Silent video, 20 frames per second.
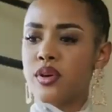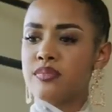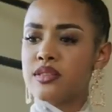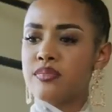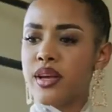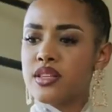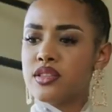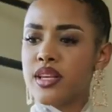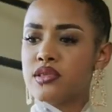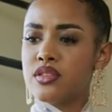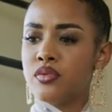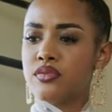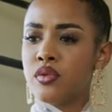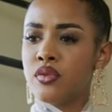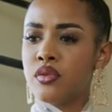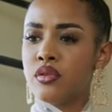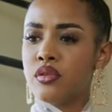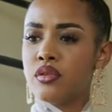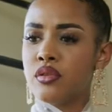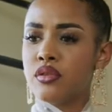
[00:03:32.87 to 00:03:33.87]
what's best
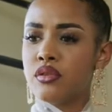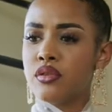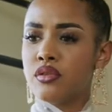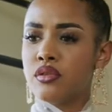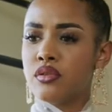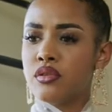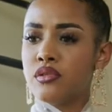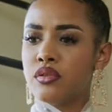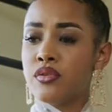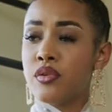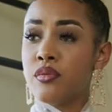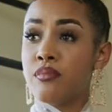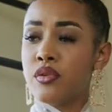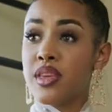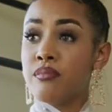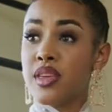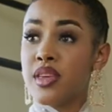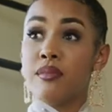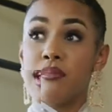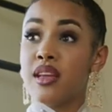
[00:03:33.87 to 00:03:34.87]
for
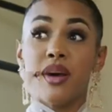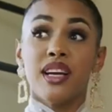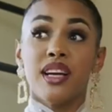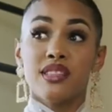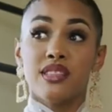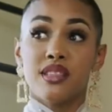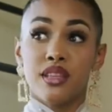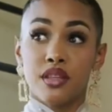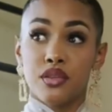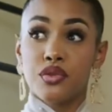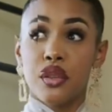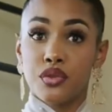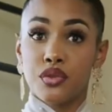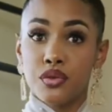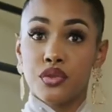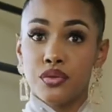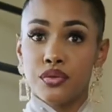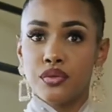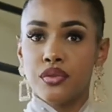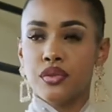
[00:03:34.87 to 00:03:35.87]
me and my son
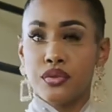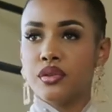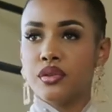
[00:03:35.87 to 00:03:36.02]
too,